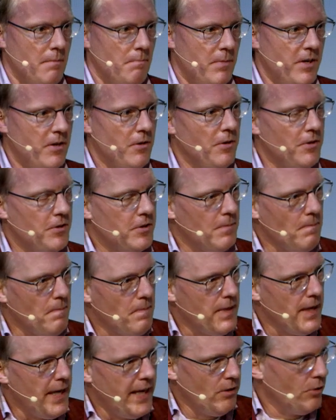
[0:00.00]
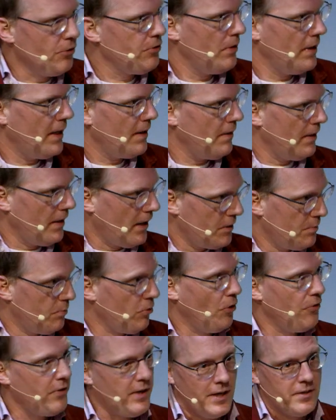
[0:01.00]
because, and also like large
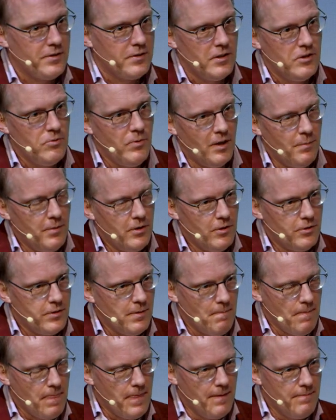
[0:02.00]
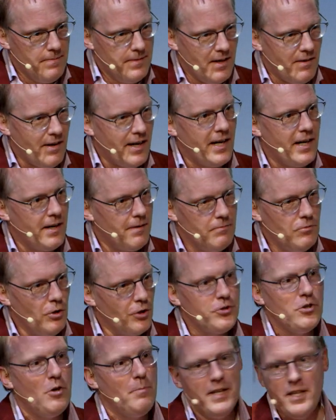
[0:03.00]
broadcasters as well, because there are
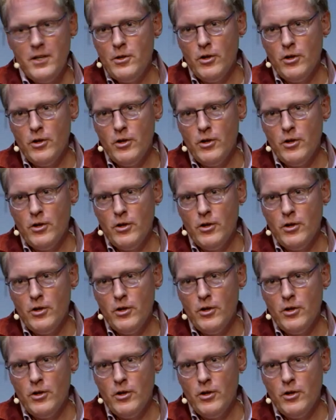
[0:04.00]
not so many